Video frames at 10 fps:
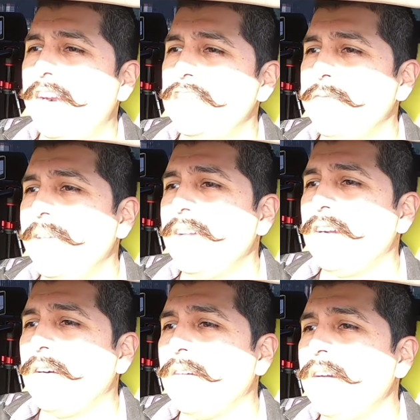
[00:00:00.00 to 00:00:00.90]
large
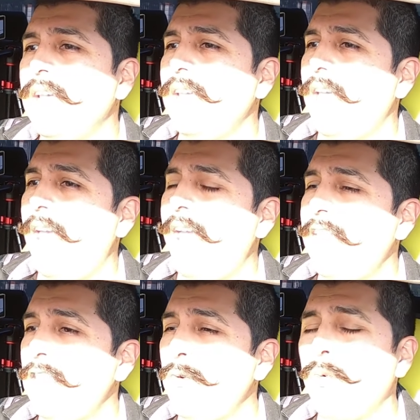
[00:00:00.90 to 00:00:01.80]
vehicle
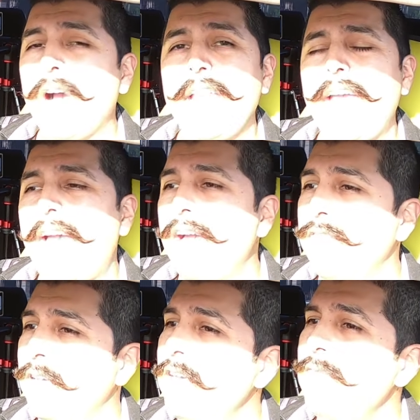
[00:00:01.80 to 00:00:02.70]
and you want to
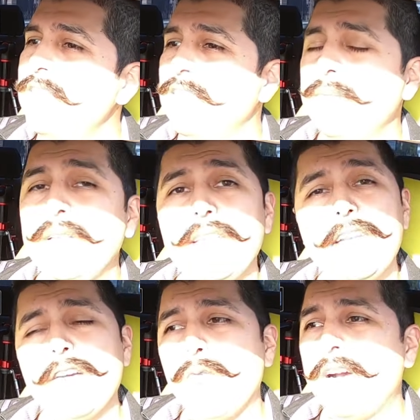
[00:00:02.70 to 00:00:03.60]
have good
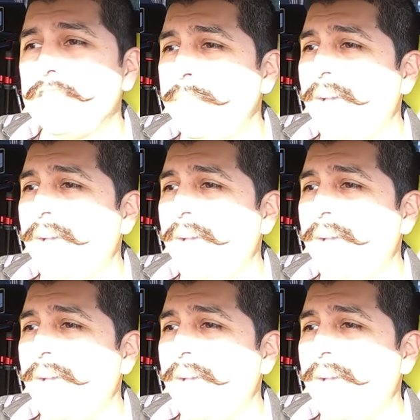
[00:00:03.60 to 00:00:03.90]
visibility of what's